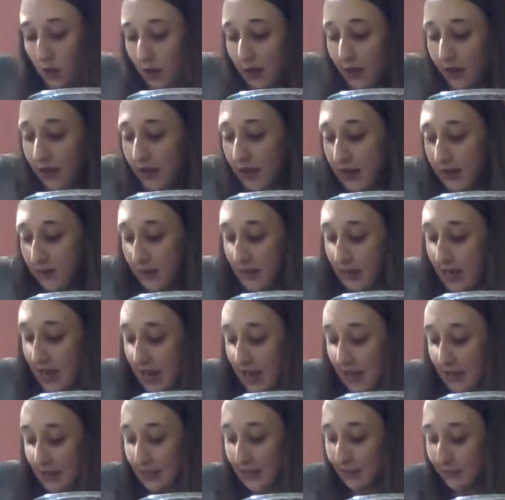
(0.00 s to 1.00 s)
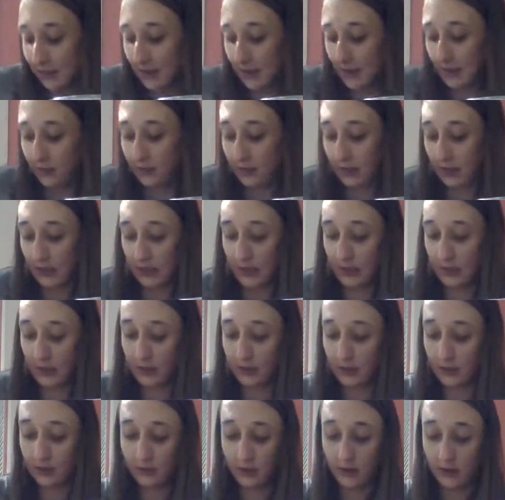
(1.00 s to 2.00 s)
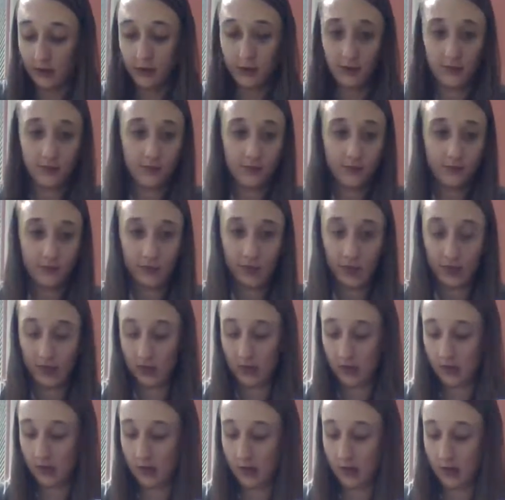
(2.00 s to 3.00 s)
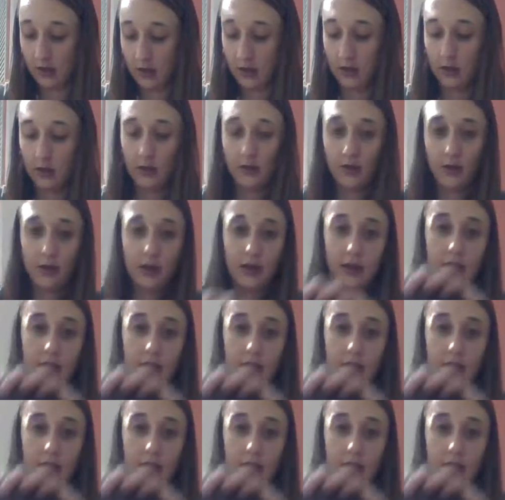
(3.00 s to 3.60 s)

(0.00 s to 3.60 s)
And then I'm going to add some of this really good soil that I